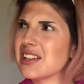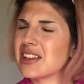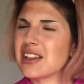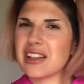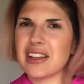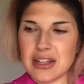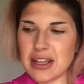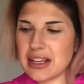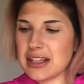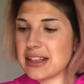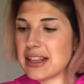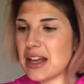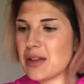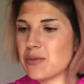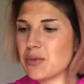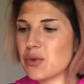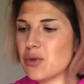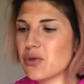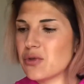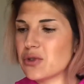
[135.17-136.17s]
It
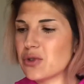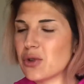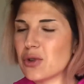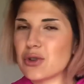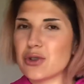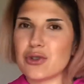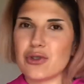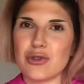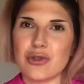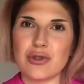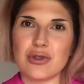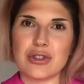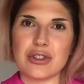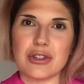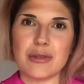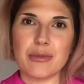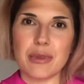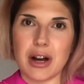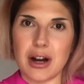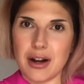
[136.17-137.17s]
then moves on to
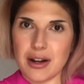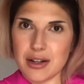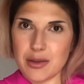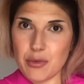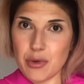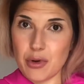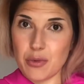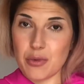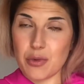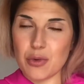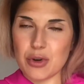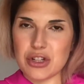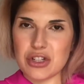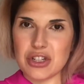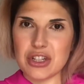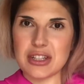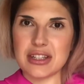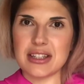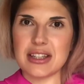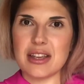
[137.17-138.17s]
some cardamom, which
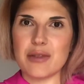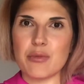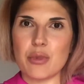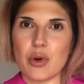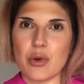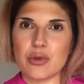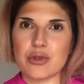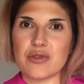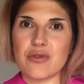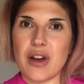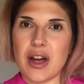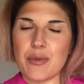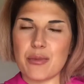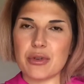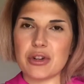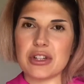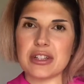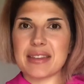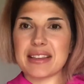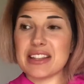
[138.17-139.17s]
is the most
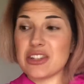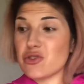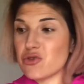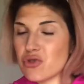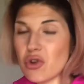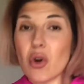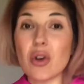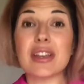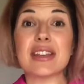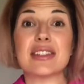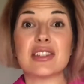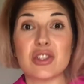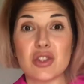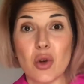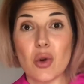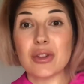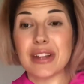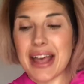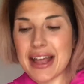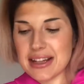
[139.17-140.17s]
vibrant. The strongest
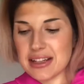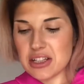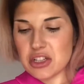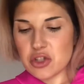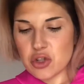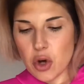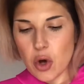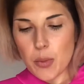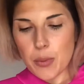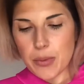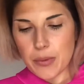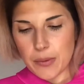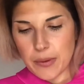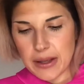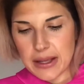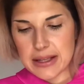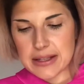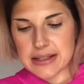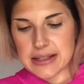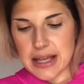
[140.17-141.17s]
note at the top
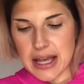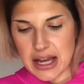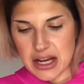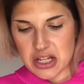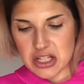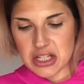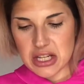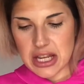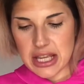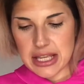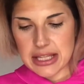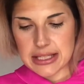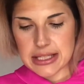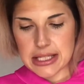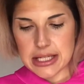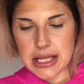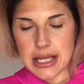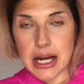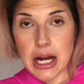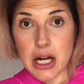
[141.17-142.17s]
is actually
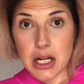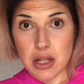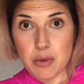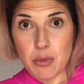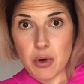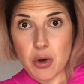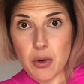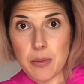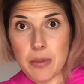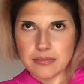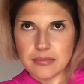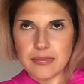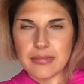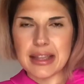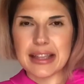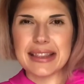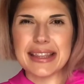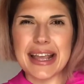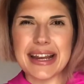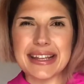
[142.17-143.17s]
the cardamom.
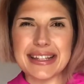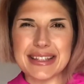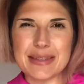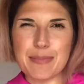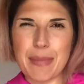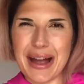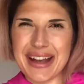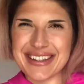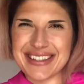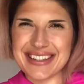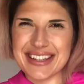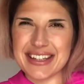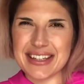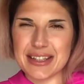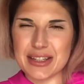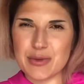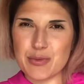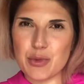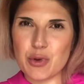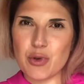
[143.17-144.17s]
Then its
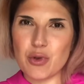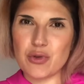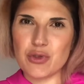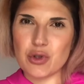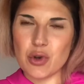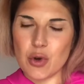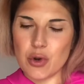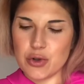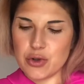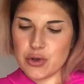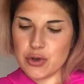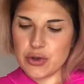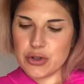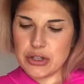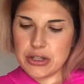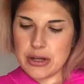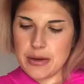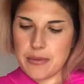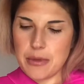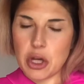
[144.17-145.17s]
spiciness moves on to
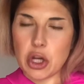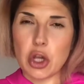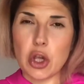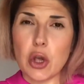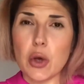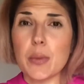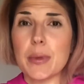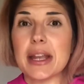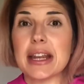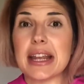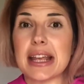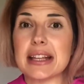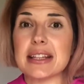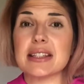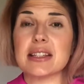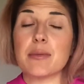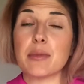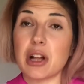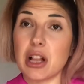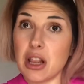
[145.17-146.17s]
some cumin and
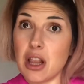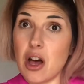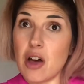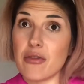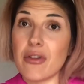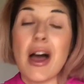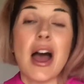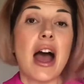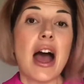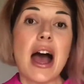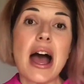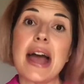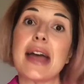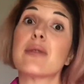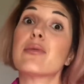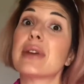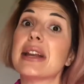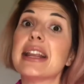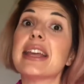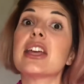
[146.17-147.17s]
some clove. I
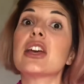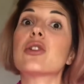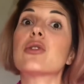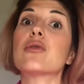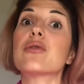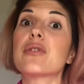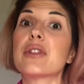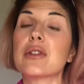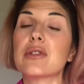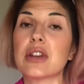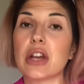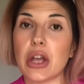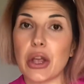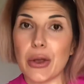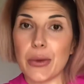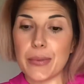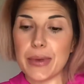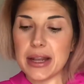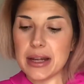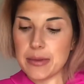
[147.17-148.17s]
really cannot feel the
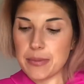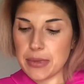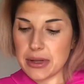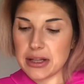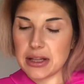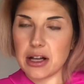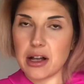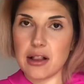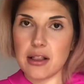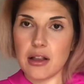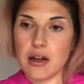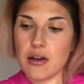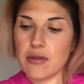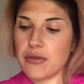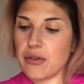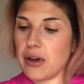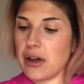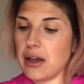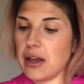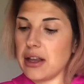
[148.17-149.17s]
cumin, but the clove
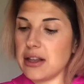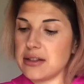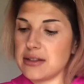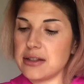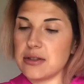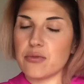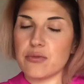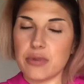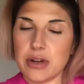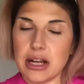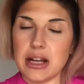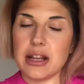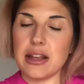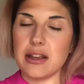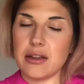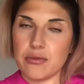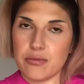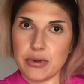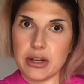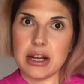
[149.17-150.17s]
is
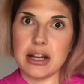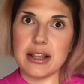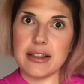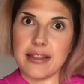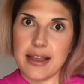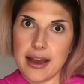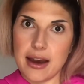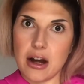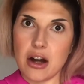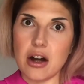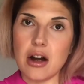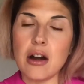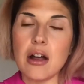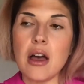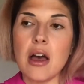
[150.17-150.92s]
really there.